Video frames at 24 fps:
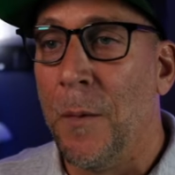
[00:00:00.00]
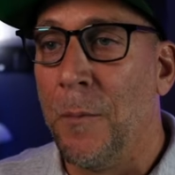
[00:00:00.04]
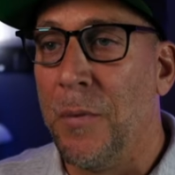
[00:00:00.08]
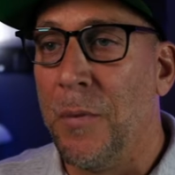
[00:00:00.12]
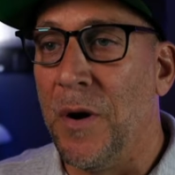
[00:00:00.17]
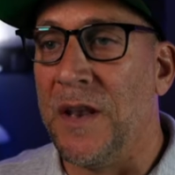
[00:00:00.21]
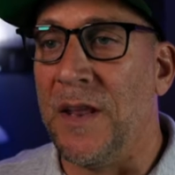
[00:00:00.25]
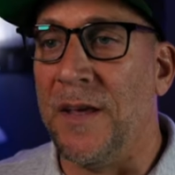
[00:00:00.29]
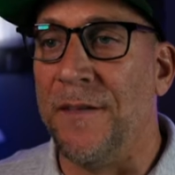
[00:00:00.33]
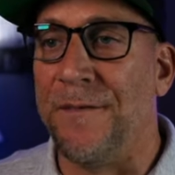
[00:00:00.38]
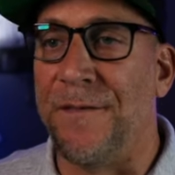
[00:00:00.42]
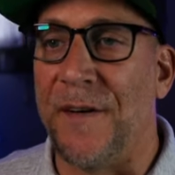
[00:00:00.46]

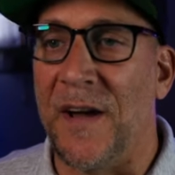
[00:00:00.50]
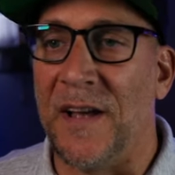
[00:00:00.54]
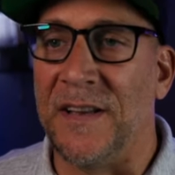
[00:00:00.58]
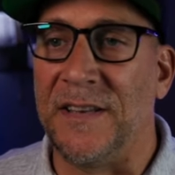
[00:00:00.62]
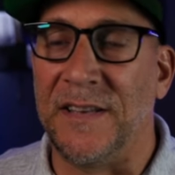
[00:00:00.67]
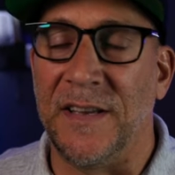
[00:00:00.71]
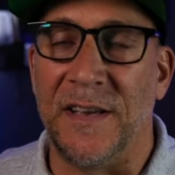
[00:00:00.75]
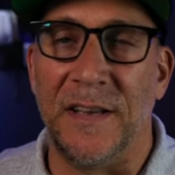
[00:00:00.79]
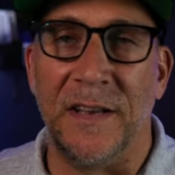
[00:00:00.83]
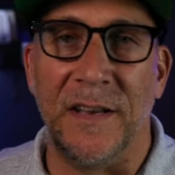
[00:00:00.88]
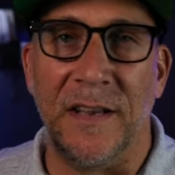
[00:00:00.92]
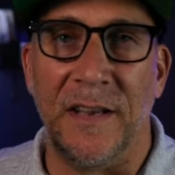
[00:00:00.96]
But if I
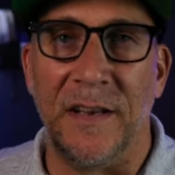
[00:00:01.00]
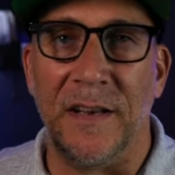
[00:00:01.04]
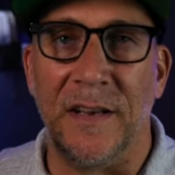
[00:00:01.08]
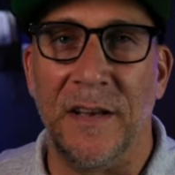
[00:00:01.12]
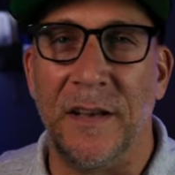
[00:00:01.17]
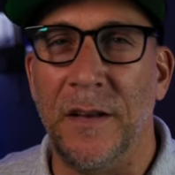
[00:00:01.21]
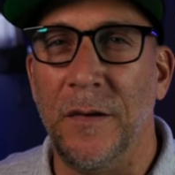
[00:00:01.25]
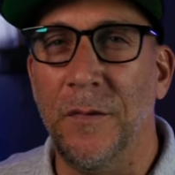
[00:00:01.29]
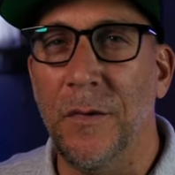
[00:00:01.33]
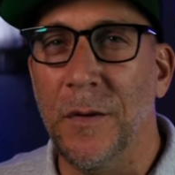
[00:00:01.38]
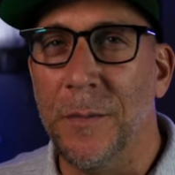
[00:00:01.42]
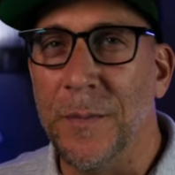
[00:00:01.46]
did need
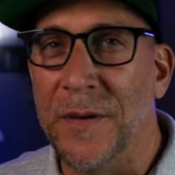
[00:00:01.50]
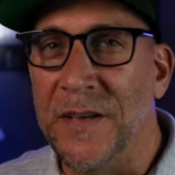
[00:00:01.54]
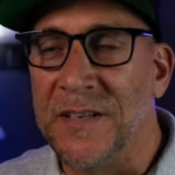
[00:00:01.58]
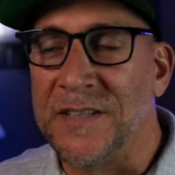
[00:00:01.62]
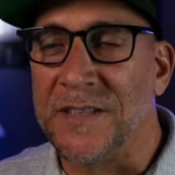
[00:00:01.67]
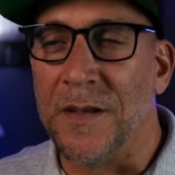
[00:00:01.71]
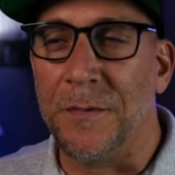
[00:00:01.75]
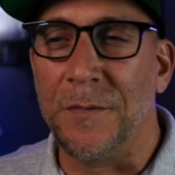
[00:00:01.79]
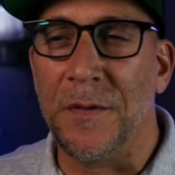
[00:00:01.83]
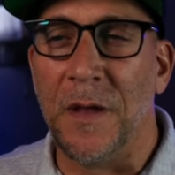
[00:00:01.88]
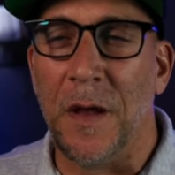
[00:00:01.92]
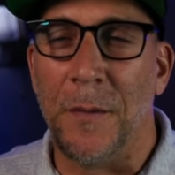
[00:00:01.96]
it, it would be
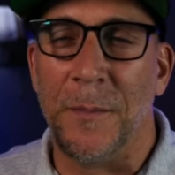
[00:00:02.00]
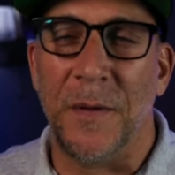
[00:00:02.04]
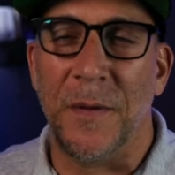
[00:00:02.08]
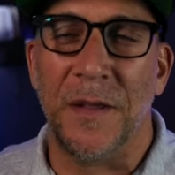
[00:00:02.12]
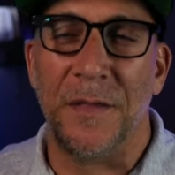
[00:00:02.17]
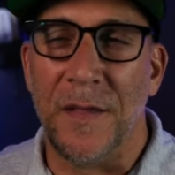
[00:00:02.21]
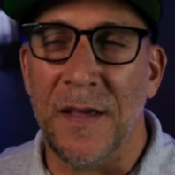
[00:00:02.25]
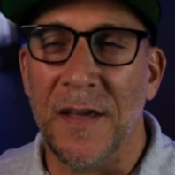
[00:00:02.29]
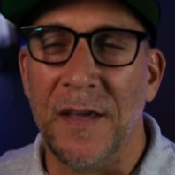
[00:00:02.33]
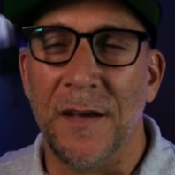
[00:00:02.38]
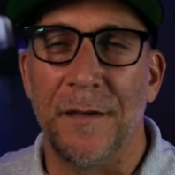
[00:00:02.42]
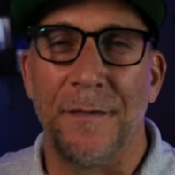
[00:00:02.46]
something, I mean,
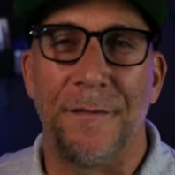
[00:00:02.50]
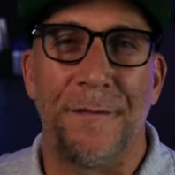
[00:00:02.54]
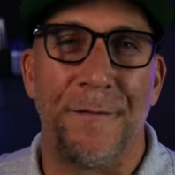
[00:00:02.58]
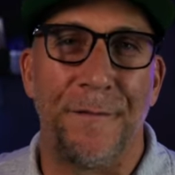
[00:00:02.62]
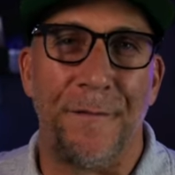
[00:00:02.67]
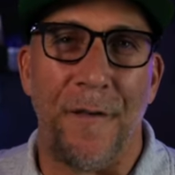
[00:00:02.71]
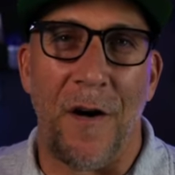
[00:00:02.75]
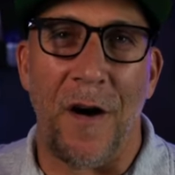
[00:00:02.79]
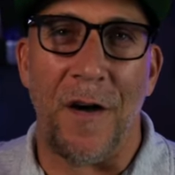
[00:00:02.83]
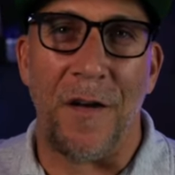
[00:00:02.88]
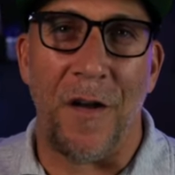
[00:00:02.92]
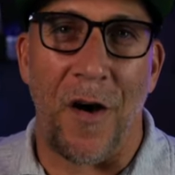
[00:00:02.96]
think of
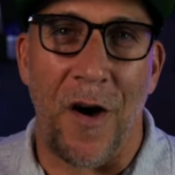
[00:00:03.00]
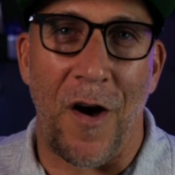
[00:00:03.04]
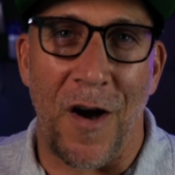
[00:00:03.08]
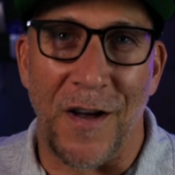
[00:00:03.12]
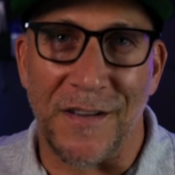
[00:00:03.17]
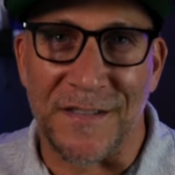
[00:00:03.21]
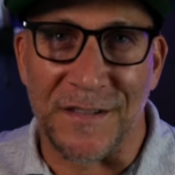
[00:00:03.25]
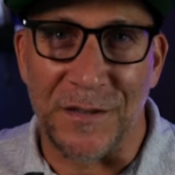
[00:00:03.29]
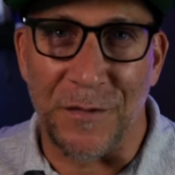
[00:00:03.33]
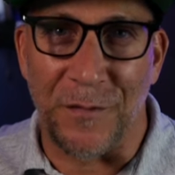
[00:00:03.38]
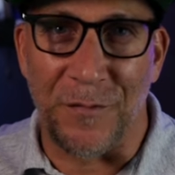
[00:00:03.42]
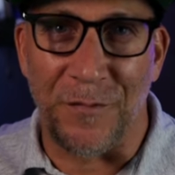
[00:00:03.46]
Font
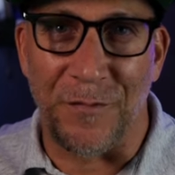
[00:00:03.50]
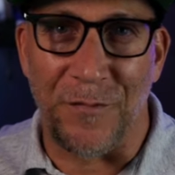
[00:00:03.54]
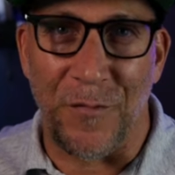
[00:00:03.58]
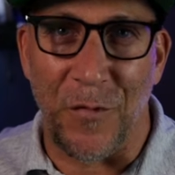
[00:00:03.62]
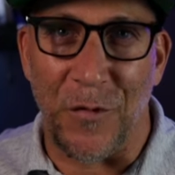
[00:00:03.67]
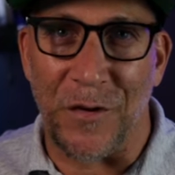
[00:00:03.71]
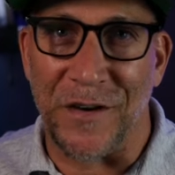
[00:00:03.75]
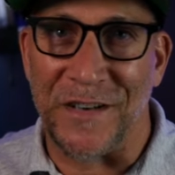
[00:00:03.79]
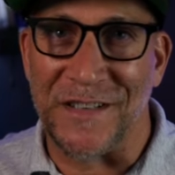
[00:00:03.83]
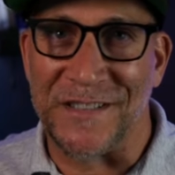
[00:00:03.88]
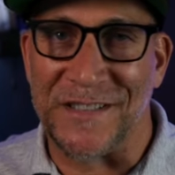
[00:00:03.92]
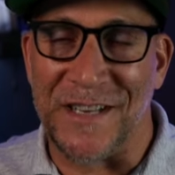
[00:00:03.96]
Awesome
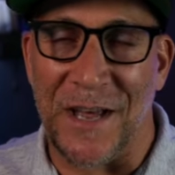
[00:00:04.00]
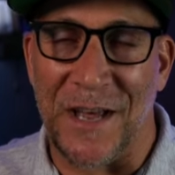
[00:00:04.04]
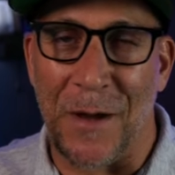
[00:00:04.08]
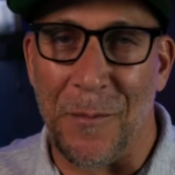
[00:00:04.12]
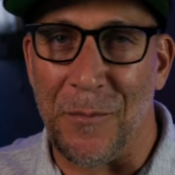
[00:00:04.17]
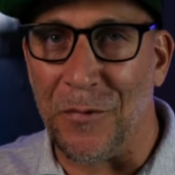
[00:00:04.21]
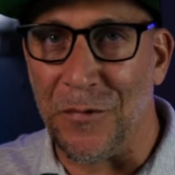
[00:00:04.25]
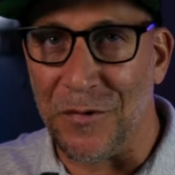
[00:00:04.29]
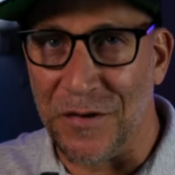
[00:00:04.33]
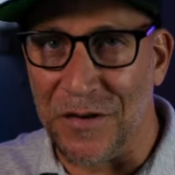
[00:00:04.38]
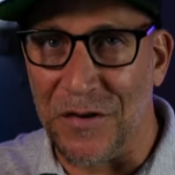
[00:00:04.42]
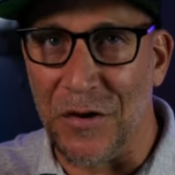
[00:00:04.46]
for an
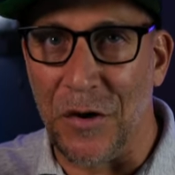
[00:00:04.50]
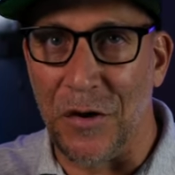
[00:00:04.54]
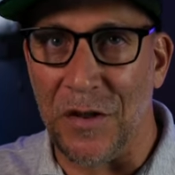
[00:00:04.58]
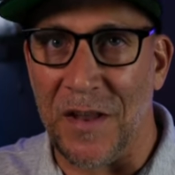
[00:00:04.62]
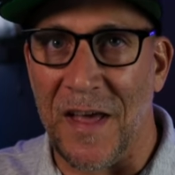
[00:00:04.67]
example, you know,